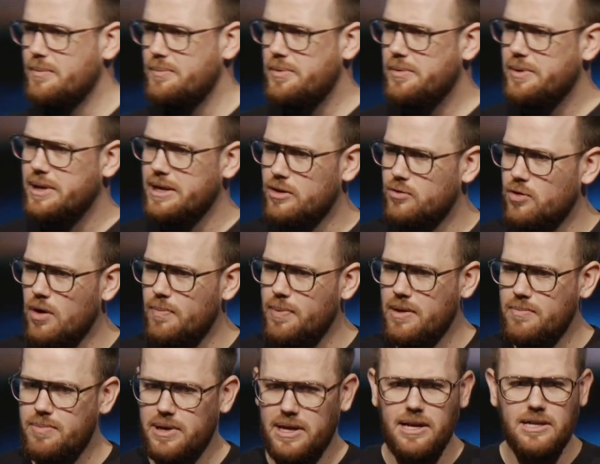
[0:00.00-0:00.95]
we begin
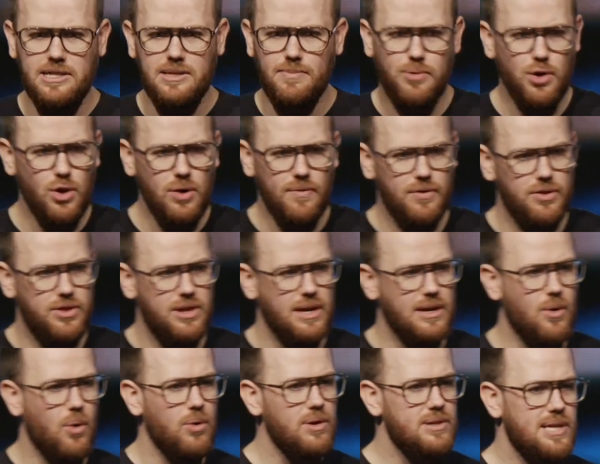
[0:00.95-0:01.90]
gripping. But here's the beautiful
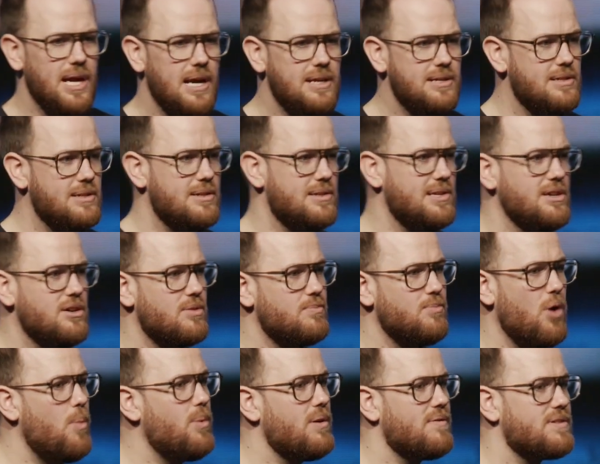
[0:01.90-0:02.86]
thing. All it takes is a single
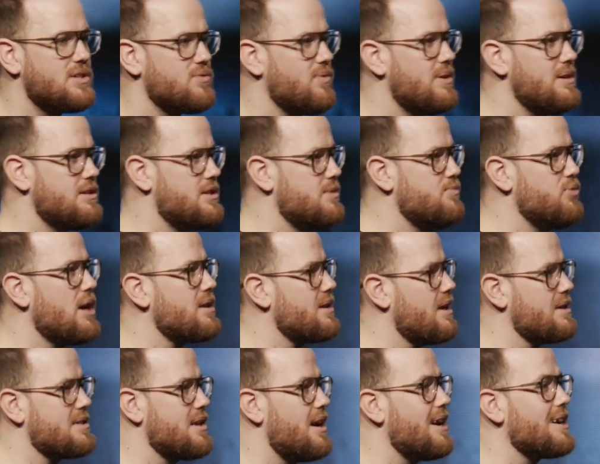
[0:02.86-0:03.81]
moment of surrender to break
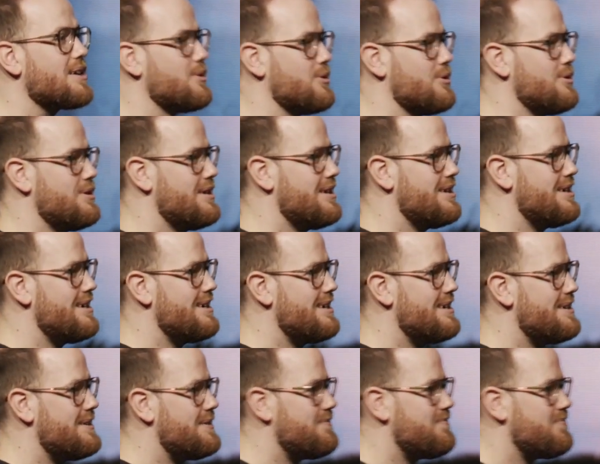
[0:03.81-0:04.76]
that cycle.
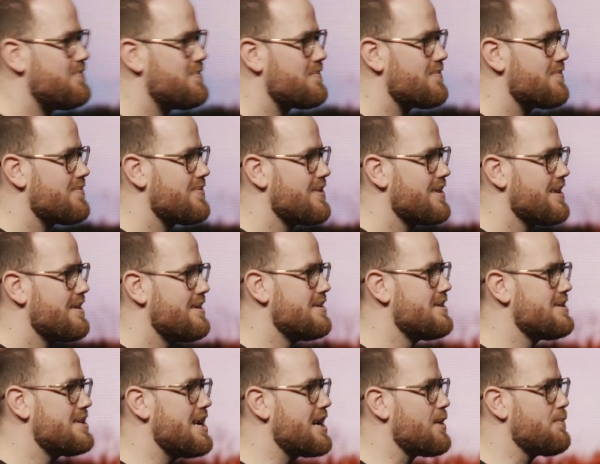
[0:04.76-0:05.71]
Yeah. It
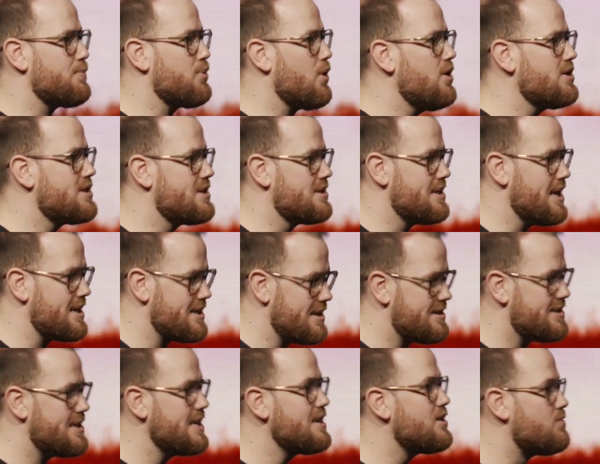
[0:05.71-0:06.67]
doesn't take a process. It takes
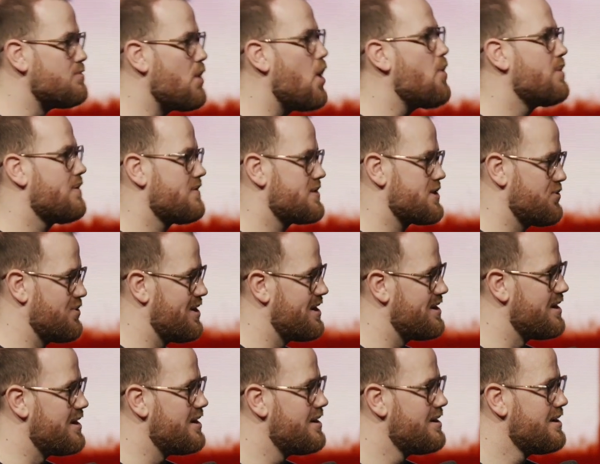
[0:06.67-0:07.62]
a single moment of
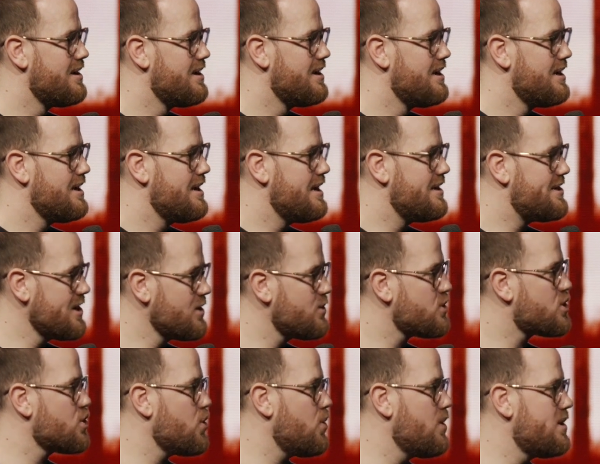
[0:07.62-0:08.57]
surrender. Yeah. A
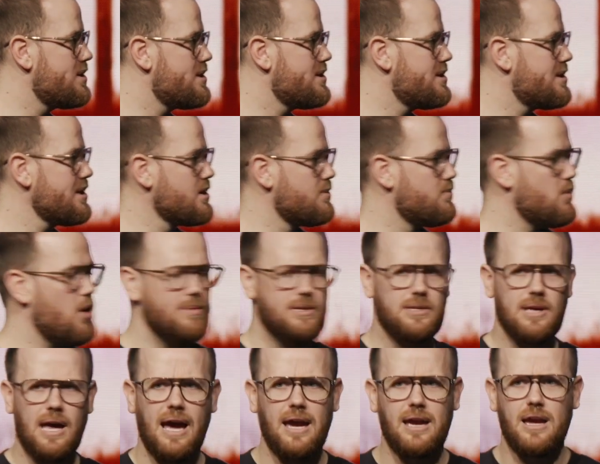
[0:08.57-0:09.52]
single choice, a single moment
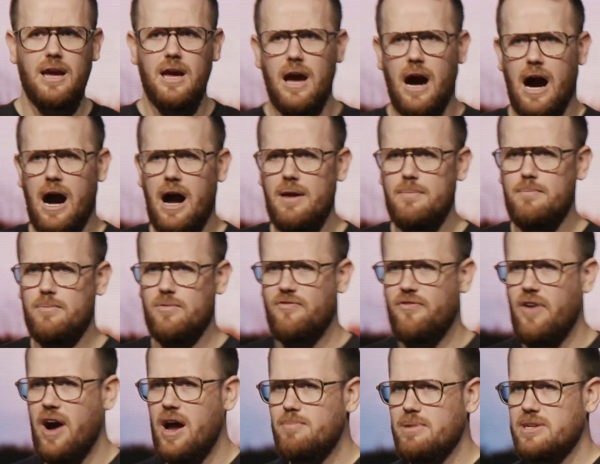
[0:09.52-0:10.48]
to say, hey, I
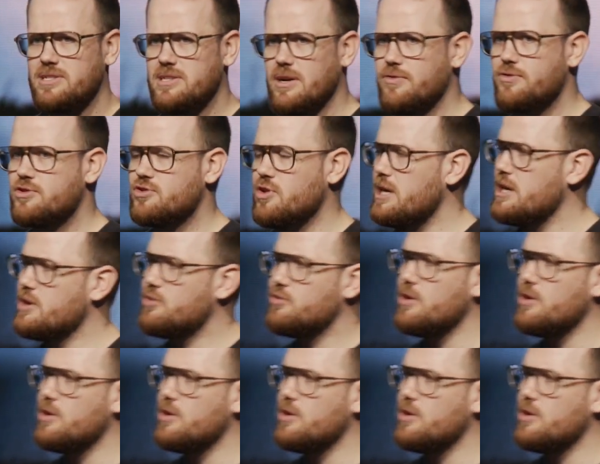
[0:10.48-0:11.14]
find myself trying to